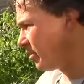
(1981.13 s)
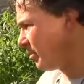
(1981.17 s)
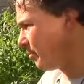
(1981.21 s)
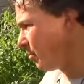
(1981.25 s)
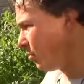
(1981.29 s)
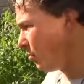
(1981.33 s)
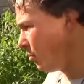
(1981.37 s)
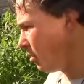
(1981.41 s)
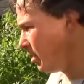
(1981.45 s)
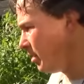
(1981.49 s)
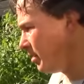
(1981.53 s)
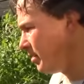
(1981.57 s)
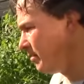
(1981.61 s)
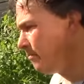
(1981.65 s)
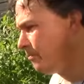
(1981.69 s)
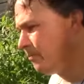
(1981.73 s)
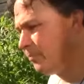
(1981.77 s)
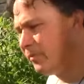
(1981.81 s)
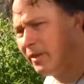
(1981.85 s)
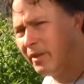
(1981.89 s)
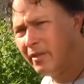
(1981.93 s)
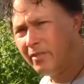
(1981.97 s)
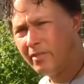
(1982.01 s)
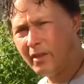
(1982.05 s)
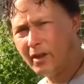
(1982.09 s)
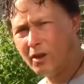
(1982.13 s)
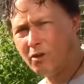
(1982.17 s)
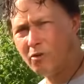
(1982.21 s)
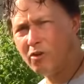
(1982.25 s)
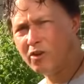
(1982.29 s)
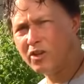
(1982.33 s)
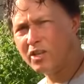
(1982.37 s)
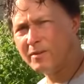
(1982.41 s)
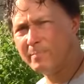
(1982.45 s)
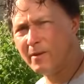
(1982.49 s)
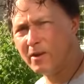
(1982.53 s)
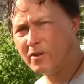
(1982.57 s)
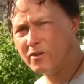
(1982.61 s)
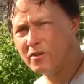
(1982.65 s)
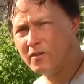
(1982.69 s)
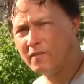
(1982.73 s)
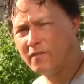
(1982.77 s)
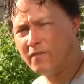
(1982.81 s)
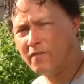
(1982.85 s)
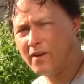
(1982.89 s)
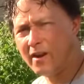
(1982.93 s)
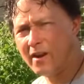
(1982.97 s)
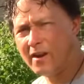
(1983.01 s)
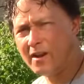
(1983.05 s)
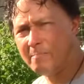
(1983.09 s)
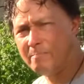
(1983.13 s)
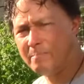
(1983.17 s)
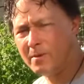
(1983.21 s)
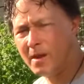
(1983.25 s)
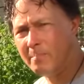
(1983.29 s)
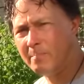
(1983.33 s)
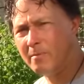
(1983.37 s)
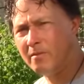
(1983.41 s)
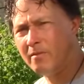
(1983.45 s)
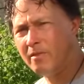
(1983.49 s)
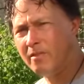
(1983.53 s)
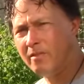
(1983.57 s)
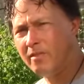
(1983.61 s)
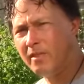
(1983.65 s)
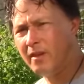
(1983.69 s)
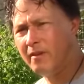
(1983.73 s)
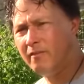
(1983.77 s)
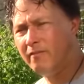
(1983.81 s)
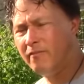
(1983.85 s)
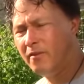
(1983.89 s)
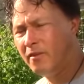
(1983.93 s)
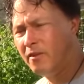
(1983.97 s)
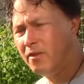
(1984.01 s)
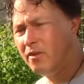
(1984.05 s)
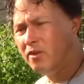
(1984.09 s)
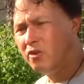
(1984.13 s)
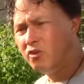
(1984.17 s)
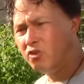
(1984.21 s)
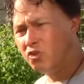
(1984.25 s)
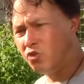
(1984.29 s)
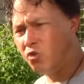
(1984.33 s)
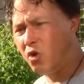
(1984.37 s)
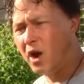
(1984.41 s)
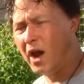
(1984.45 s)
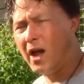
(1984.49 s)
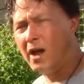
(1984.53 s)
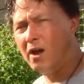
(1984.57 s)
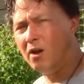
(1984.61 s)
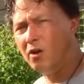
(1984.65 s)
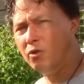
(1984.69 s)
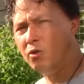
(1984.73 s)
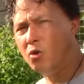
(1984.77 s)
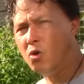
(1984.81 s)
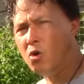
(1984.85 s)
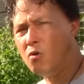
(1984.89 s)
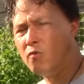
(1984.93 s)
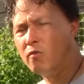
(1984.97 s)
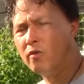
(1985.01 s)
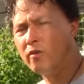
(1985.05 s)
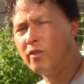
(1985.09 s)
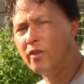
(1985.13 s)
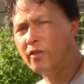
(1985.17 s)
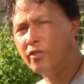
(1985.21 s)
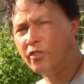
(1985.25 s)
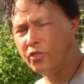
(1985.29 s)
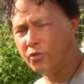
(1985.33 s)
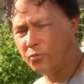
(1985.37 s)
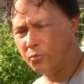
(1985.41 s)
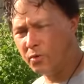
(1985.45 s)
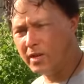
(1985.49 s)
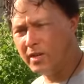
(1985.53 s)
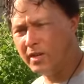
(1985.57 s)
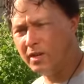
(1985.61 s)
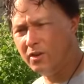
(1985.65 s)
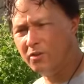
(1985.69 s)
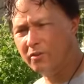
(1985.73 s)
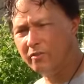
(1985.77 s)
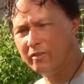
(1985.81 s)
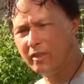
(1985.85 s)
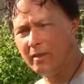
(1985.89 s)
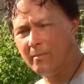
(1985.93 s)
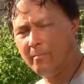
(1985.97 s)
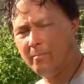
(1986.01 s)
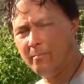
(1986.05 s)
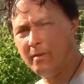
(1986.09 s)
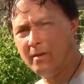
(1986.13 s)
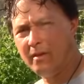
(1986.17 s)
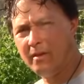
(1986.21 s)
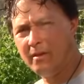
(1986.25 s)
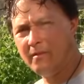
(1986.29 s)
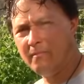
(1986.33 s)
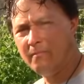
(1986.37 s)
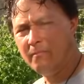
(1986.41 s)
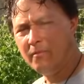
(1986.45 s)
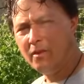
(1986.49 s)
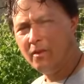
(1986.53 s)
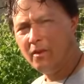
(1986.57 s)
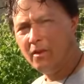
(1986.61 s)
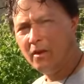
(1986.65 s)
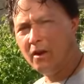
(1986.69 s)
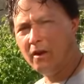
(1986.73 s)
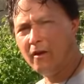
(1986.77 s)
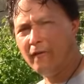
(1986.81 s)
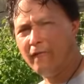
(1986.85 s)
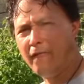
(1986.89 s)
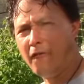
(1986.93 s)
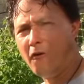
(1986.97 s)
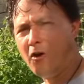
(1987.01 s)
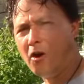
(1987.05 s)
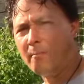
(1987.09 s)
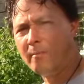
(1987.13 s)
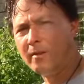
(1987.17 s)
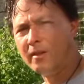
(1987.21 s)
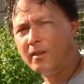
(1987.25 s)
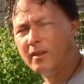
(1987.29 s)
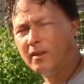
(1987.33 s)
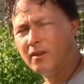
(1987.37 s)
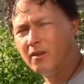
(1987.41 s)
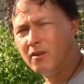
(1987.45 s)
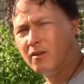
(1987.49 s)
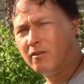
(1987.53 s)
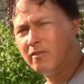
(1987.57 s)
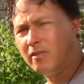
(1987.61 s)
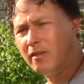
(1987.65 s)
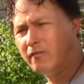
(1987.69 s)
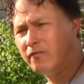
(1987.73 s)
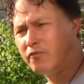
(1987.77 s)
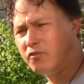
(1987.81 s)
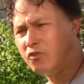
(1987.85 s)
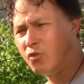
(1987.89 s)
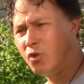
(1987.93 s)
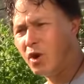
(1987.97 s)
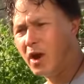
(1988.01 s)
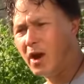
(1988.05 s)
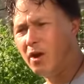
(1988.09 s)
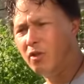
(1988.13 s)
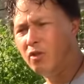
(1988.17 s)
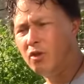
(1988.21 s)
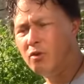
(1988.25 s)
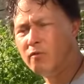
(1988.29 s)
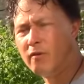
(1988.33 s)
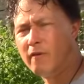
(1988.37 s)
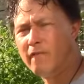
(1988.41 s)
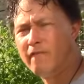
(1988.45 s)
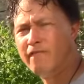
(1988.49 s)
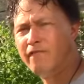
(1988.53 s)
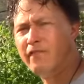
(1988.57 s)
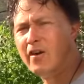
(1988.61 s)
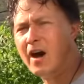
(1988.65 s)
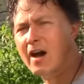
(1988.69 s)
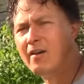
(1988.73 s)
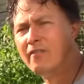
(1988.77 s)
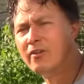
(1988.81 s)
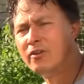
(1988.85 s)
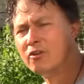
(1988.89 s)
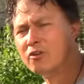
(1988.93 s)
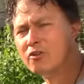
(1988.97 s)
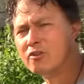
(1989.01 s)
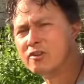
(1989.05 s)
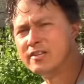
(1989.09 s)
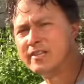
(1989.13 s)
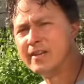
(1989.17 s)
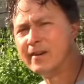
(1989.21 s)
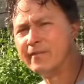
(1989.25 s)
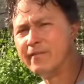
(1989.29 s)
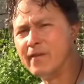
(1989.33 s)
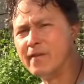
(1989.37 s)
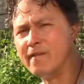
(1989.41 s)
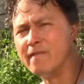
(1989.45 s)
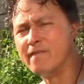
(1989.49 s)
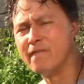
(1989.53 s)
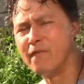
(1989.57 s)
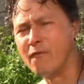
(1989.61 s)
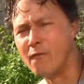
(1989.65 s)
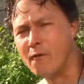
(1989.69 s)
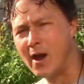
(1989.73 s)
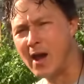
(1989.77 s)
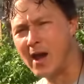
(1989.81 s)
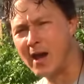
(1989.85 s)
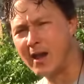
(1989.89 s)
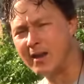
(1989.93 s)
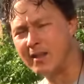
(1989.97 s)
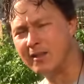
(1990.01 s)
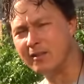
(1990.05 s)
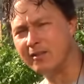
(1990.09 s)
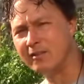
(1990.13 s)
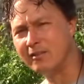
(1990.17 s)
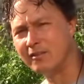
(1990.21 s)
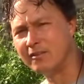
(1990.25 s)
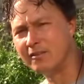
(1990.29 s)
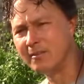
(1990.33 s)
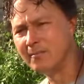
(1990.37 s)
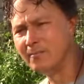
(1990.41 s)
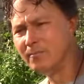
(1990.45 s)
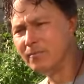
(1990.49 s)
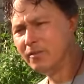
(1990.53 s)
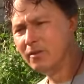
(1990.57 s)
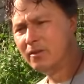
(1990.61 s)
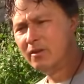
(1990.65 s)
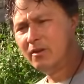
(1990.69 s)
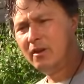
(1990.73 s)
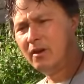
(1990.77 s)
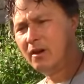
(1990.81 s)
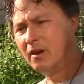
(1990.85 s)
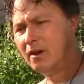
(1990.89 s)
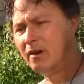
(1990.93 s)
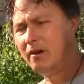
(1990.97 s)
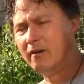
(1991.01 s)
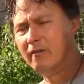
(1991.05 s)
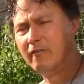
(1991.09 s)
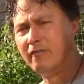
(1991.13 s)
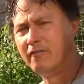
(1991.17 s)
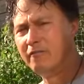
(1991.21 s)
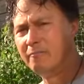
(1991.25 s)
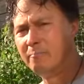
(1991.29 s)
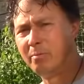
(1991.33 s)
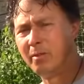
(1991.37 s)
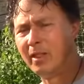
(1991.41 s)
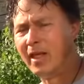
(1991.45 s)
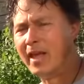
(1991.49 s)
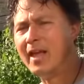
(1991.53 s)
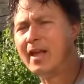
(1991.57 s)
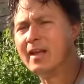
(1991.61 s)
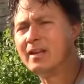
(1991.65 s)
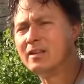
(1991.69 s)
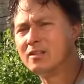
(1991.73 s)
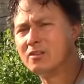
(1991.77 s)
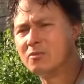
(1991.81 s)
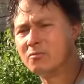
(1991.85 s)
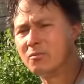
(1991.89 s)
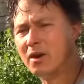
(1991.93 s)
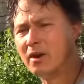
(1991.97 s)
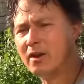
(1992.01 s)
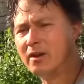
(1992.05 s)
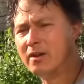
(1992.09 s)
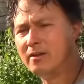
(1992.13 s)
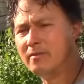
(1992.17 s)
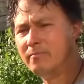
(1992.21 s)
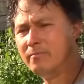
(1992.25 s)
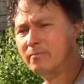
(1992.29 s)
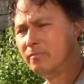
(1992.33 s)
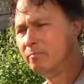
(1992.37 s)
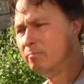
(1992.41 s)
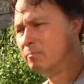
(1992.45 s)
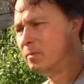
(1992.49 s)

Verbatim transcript: Number one, they grow a special variety of pepper that they've trialed over the 3 years they've been farming here. They've trialed over 500 different varieties of plants, right?